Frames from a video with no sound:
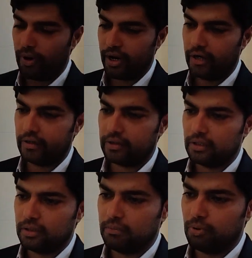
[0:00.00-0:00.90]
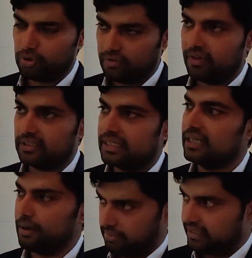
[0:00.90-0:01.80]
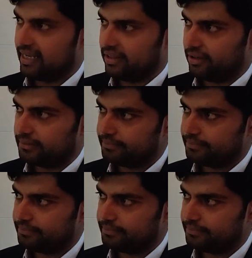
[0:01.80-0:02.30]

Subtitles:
where both of us can come together